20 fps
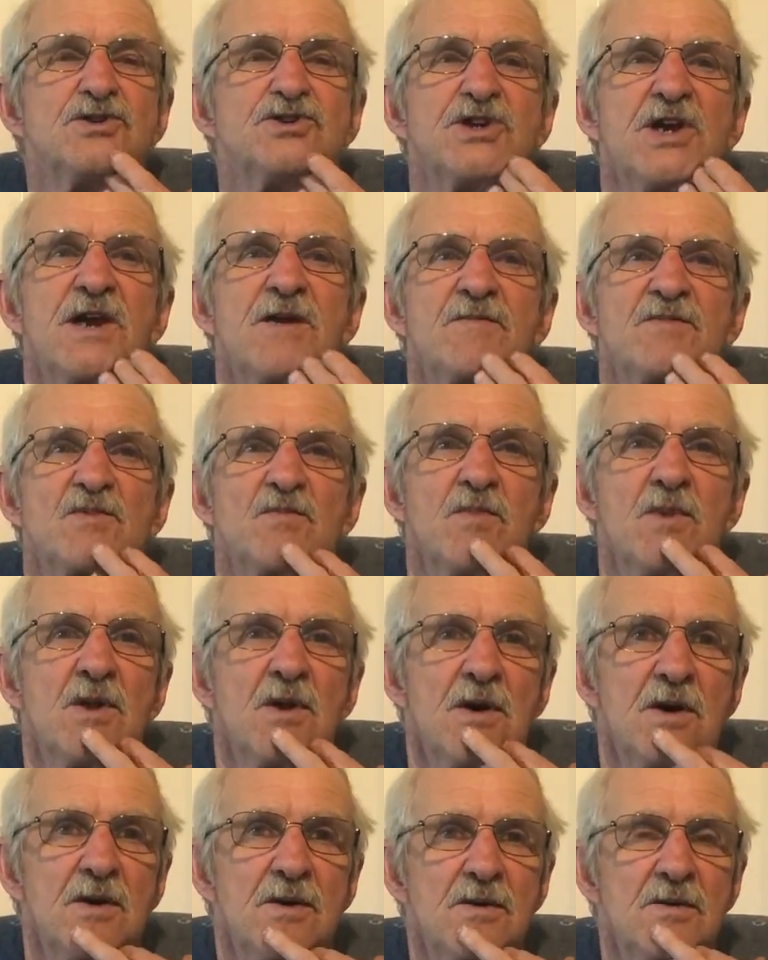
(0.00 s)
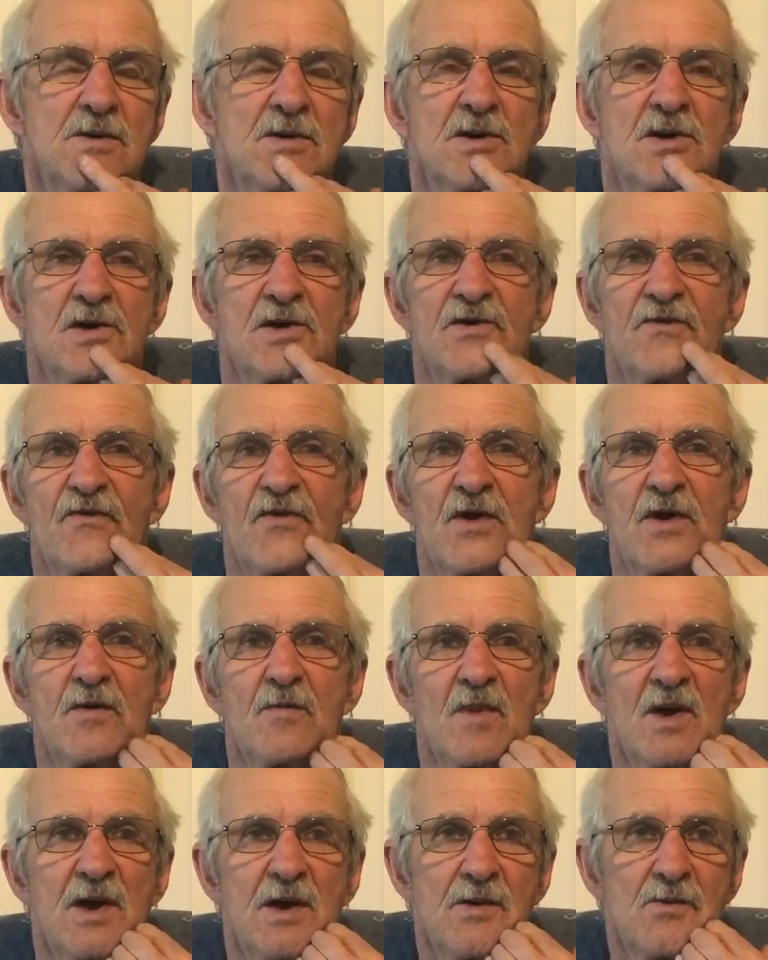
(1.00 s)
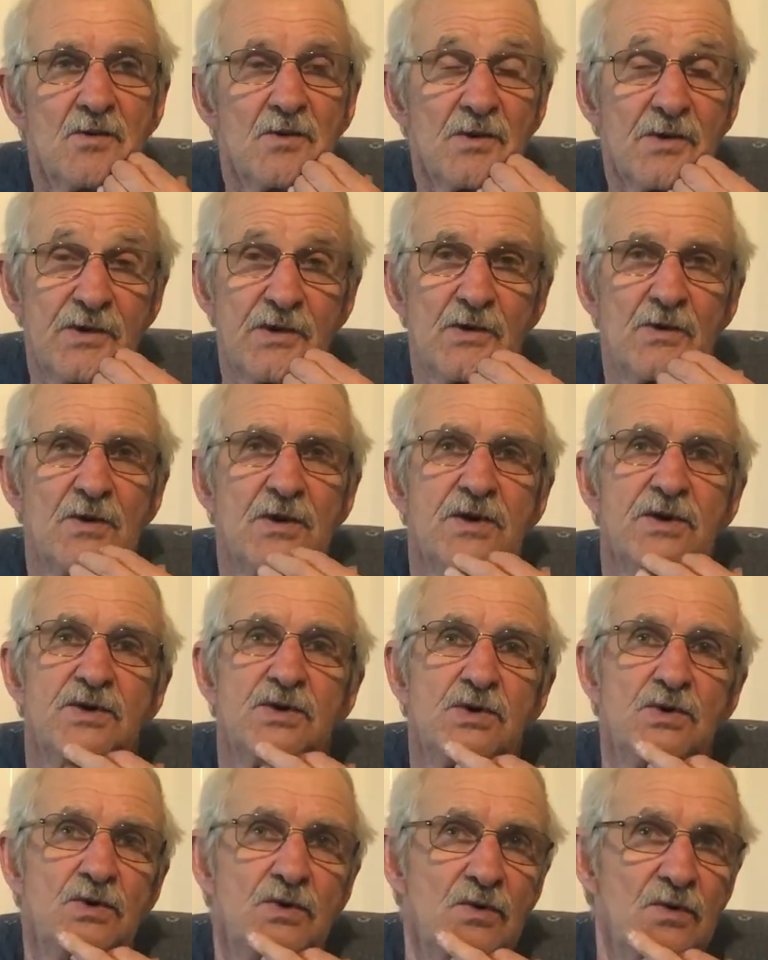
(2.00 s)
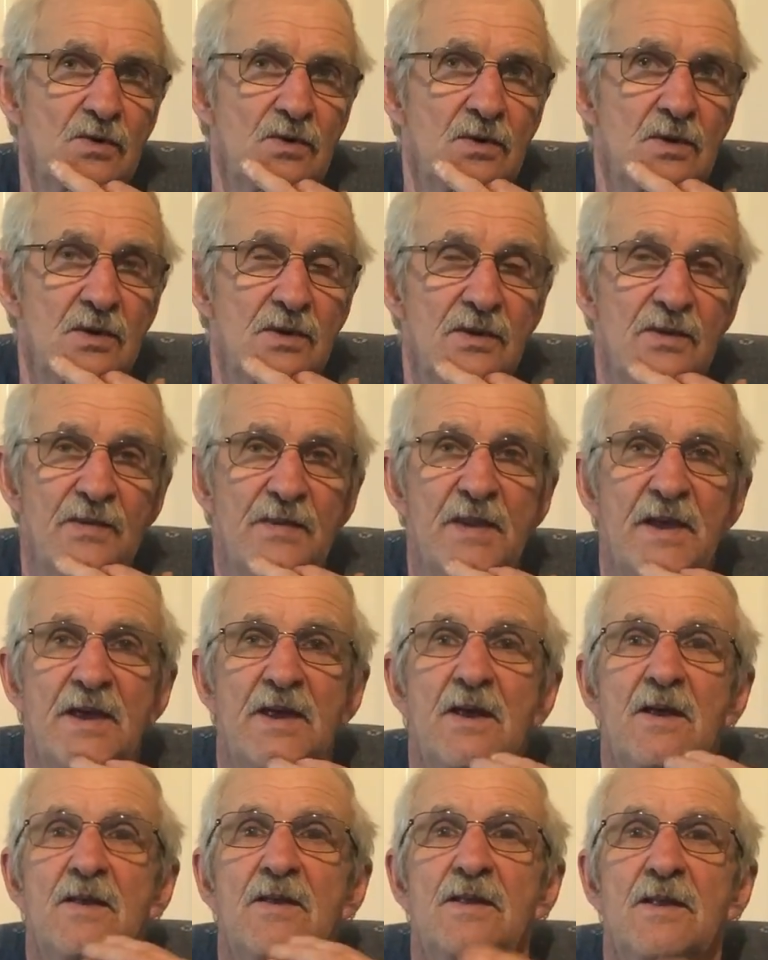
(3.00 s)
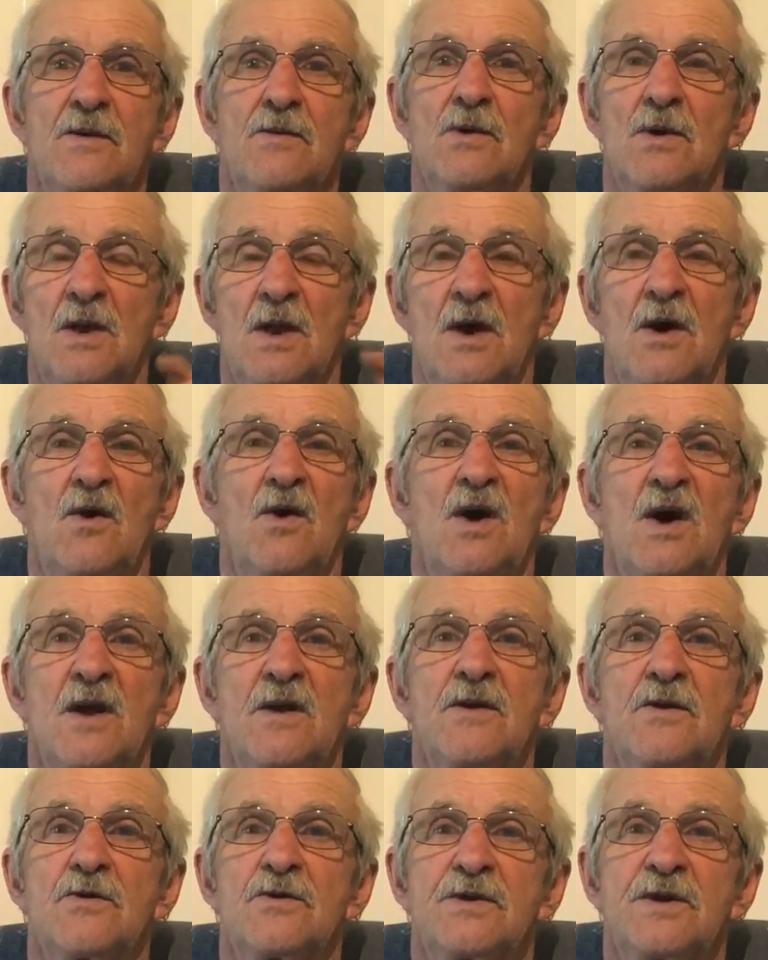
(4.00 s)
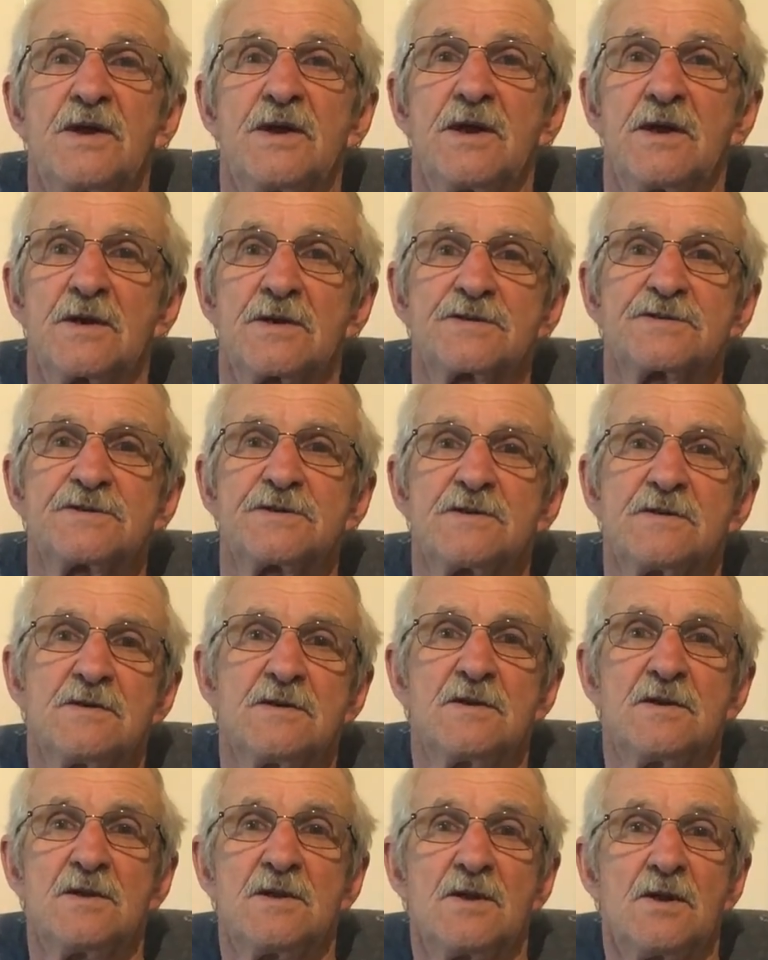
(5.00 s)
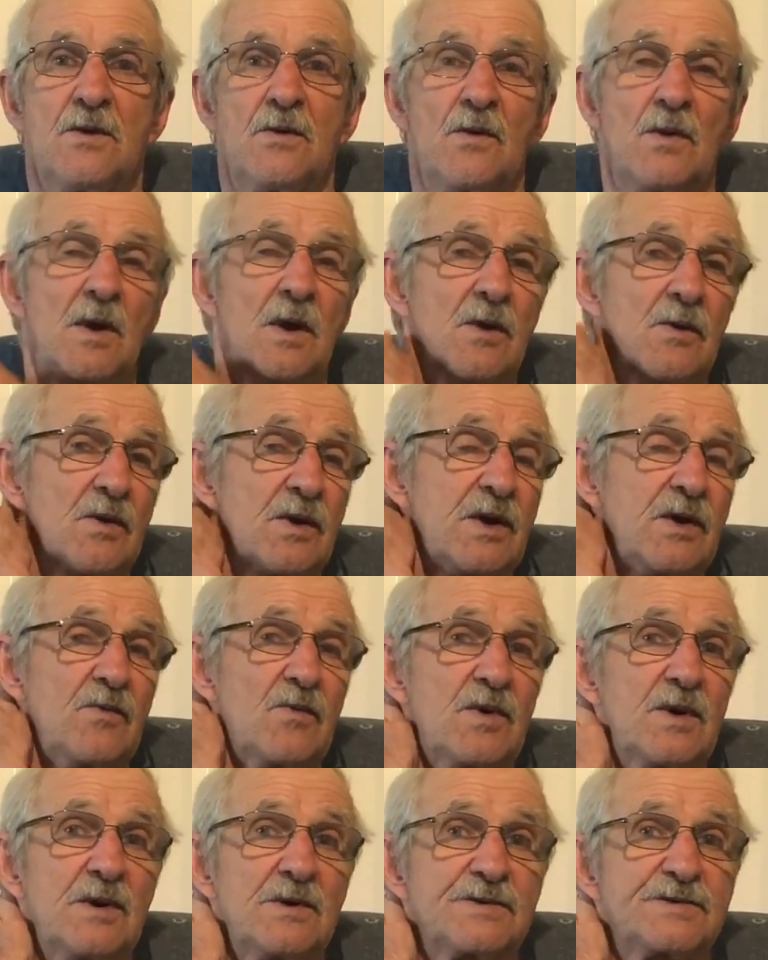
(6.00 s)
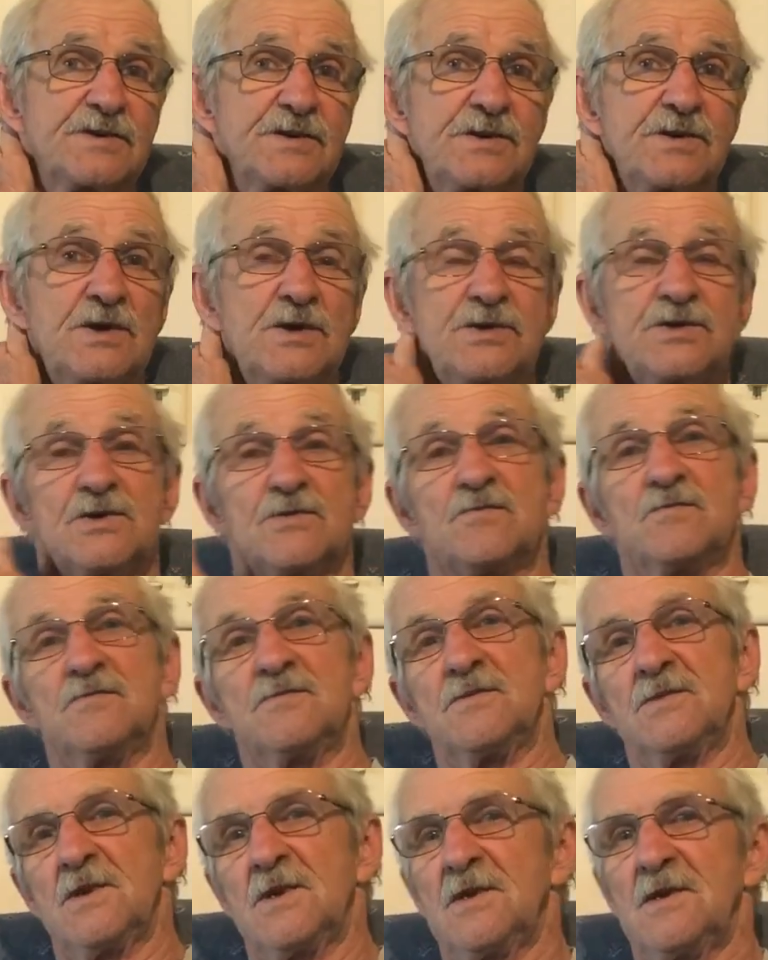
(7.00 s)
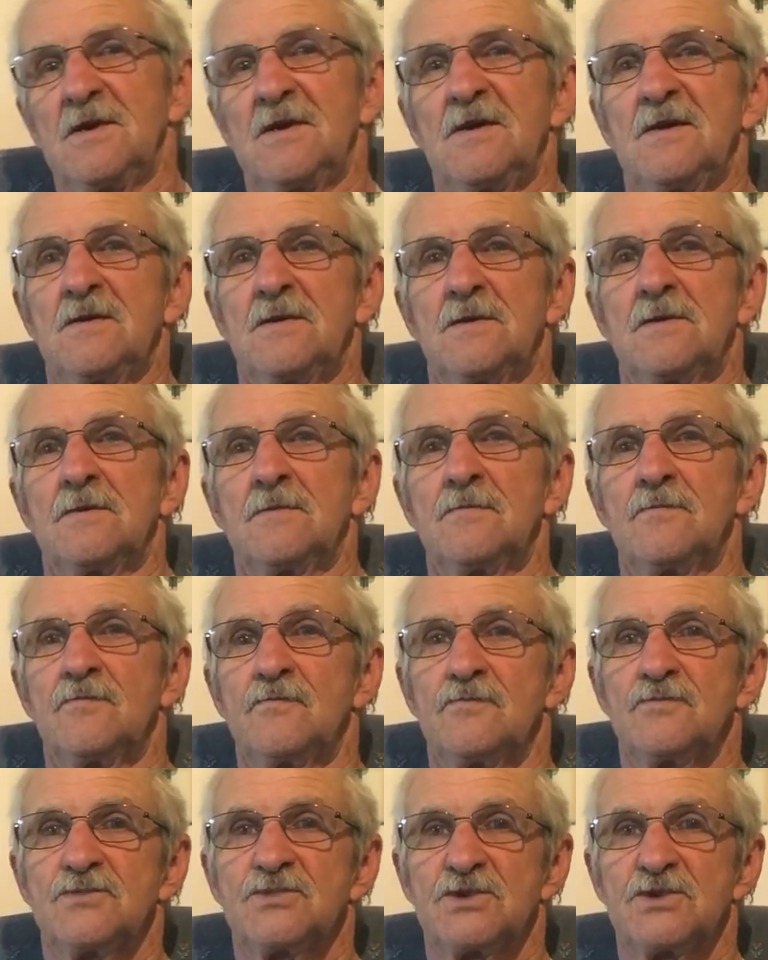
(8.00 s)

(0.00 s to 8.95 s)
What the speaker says: James Blunt, a good friend of mine, were the only two that they would allow on their tanks. They wouldn't allow anyone else to touch them.